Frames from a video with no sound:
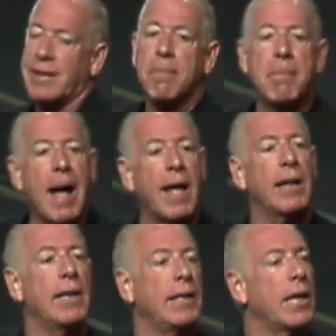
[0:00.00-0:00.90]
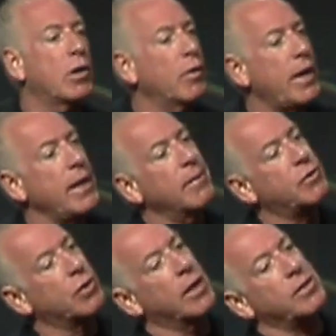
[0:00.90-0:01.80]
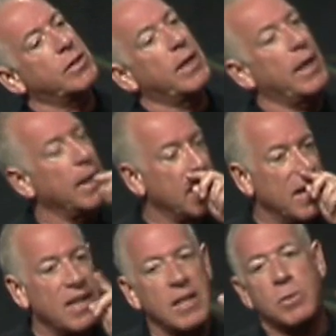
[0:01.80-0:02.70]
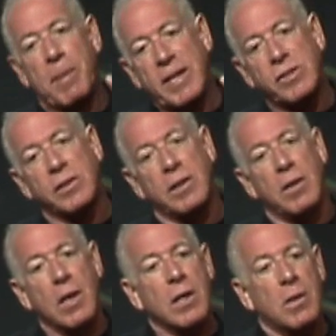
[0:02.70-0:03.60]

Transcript: And the modeling and creating of drugs today is basically